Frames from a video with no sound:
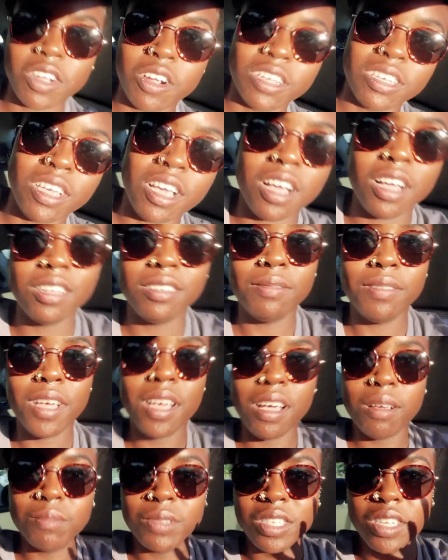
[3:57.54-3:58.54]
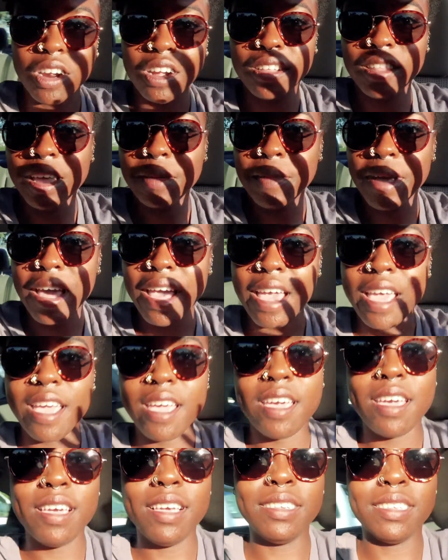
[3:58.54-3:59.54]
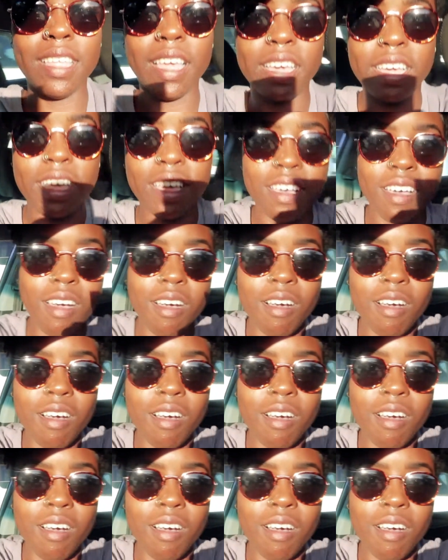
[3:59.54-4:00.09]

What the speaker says: sorry y'all, I'm sorry that my head is like cut